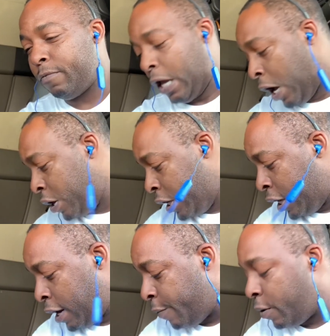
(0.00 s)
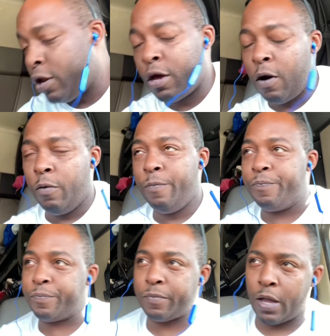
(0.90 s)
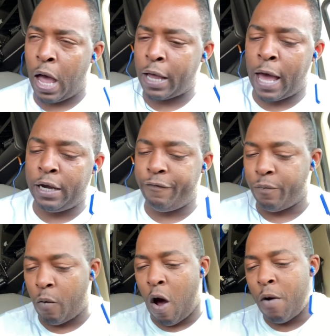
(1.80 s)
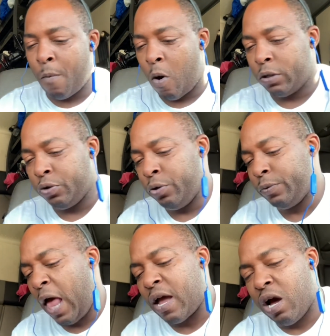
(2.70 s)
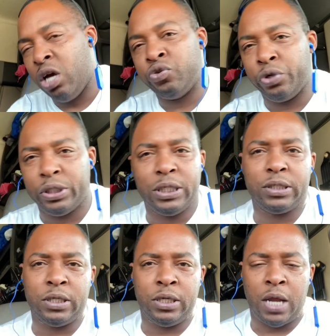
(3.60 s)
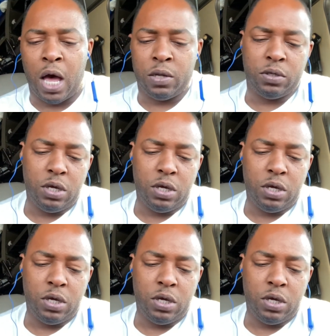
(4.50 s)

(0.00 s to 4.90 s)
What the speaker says: And that radio, I got it from Walmart, so it was like $116.